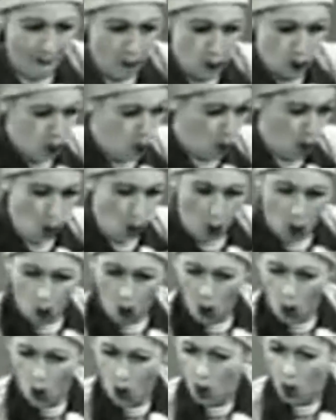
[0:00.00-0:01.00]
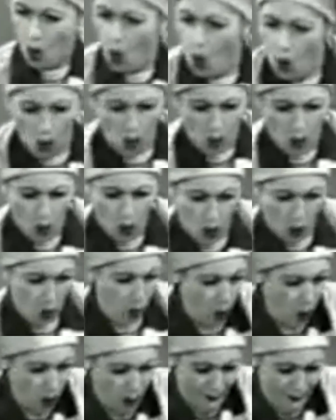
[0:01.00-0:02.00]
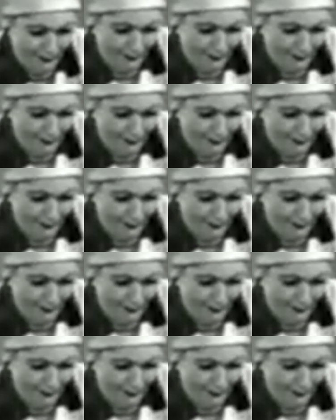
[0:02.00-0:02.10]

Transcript: to the Dallas Cowboys website, the